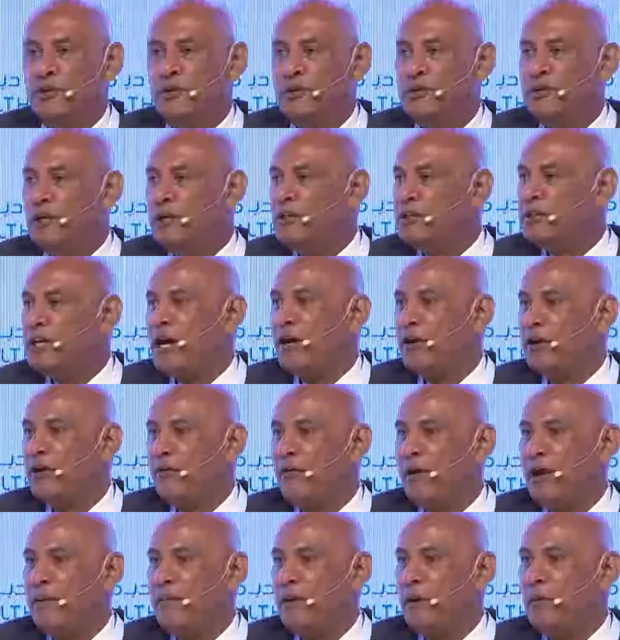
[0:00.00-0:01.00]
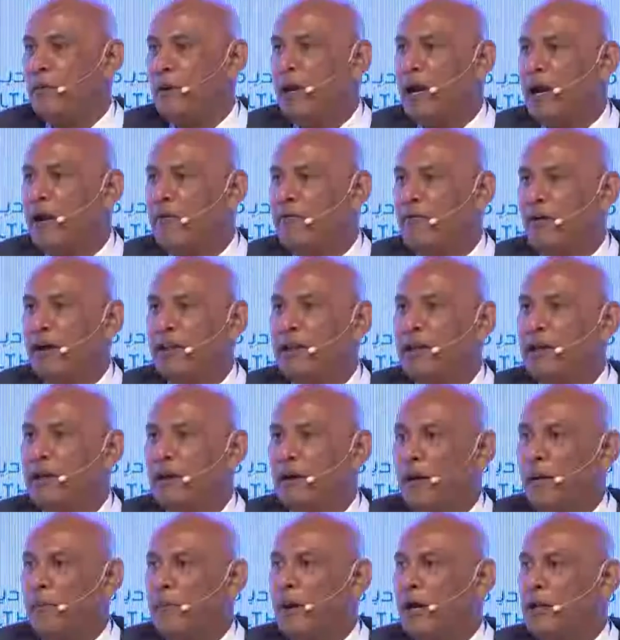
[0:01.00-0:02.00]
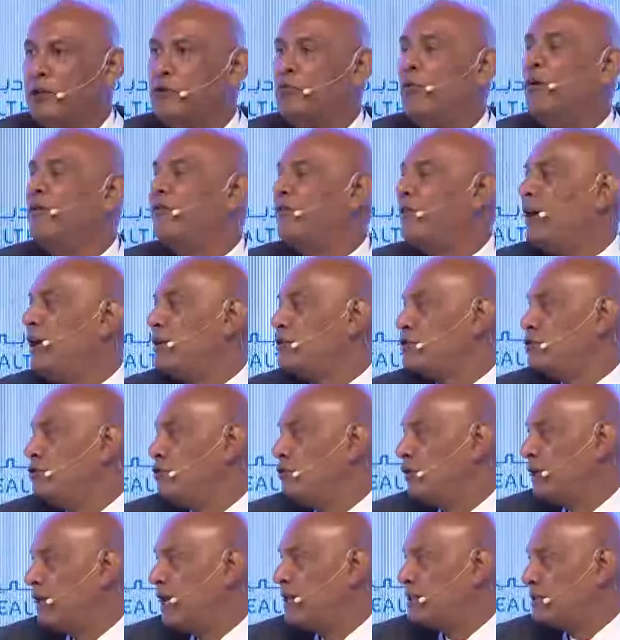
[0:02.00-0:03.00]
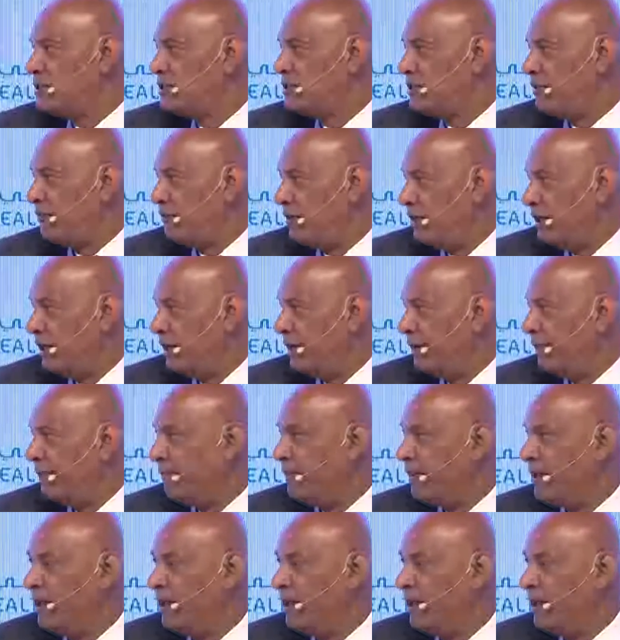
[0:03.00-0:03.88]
In, in Saudi Arabia, we have, I think, about twelve thousand new cancers every year.